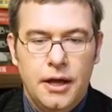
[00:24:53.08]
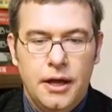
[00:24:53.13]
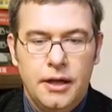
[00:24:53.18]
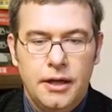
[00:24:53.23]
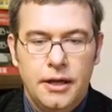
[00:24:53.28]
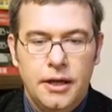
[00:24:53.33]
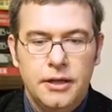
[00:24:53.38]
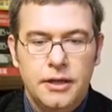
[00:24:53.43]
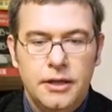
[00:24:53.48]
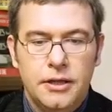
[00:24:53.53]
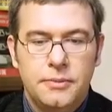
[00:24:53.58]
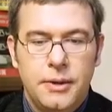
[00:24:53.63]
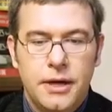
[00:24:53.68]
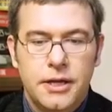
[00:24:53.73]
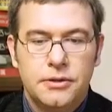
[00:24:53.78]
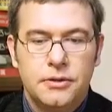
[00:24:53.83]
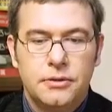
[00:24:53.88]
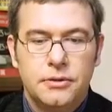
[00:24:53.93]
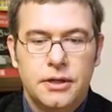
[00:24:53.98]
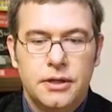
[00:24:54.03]
It is
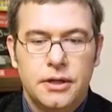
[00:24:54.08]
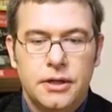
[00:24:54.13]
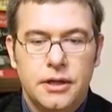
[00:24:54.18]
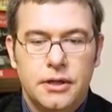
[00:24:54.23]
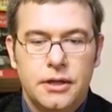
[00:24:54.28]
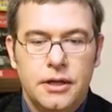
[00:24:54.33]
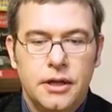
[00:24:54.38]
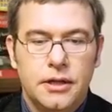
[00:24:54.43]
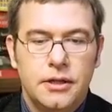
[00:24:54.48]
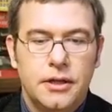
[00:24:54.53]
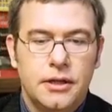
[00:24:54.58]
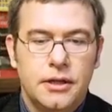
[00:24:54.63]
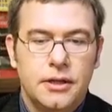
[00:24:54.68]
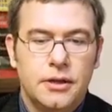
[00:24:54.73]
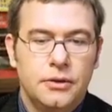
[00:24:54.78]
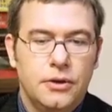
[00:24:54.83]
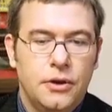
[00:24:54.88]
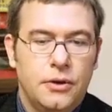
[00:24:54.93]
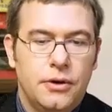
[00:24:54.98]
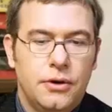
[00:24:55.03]
based on the idea that the
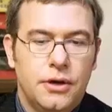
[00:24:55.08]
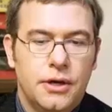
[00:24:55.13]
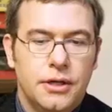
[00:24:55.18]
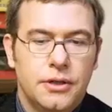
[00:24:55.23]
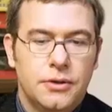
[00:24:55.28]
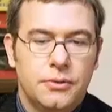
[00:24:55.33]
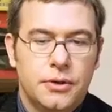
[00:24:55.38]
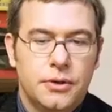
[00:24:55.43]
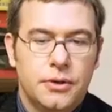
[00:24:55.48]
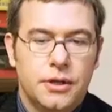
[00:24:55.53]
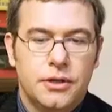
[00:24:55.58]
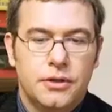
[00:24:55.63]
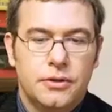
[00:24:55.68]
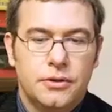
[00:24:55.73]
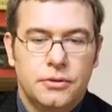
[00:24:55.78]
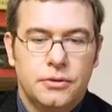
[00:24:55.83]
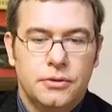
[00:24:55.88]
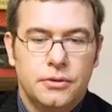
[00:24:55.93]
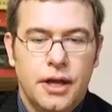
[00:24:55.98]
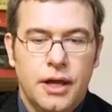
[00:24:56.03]
dollar is worth
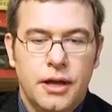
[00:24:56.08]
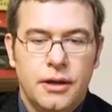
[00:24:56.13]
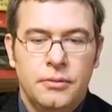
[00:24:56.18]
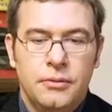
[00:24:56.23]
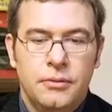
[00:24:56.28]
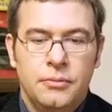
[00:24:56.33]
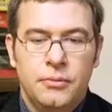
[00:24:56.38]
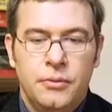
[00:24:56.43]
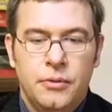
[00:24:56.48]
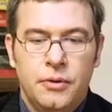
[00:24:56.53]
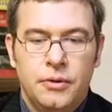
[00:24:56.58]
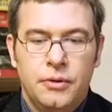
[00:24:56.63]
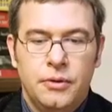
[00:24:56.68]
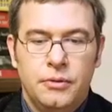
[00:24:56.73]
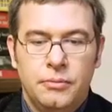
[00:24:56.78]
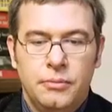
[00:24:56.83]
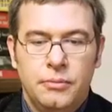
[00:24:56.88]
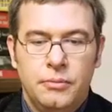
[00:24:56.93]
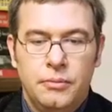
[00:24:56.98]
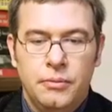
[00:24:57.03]
today
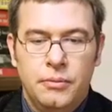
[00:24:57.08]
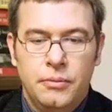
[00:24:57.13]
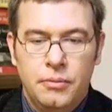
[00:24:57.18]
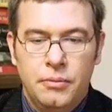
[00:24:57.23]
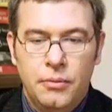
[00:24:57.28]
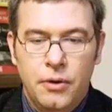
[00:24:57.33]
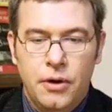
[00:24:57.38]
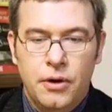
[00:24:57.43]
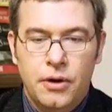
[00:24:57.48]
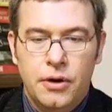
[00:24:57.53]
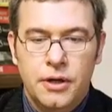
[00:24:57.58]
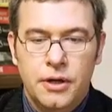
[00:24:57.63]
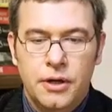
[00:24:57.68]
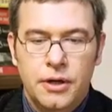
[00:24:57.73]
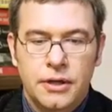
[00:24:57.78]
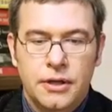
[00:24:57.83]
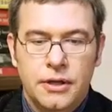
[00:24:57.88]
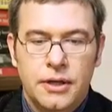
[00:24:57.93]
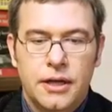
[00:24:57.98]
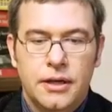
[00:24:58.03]
more
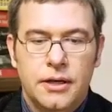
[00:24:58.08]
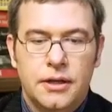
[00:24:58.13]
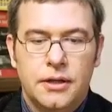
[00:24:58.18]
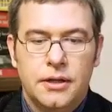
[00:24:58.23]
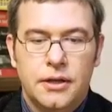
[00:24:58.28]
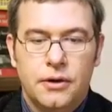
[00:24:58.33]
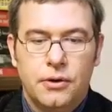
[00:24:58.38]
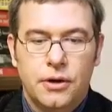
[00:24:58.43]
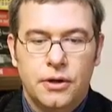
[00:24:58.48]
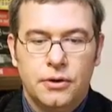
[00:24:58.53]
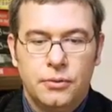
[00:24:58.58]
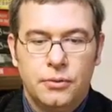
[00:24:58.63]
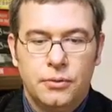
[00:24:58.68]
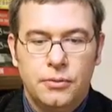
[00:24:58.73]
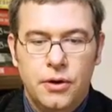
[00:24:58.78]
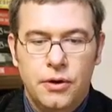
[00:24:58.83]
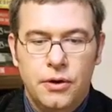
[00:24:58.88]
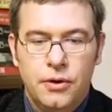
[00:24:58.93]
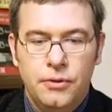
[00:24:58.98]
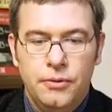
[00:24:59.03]
than a dollar
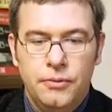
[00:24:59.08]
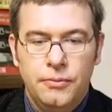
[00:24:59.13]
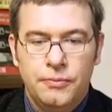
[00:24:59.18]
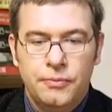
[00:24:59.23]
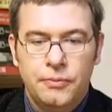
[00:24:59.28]
tomorrow,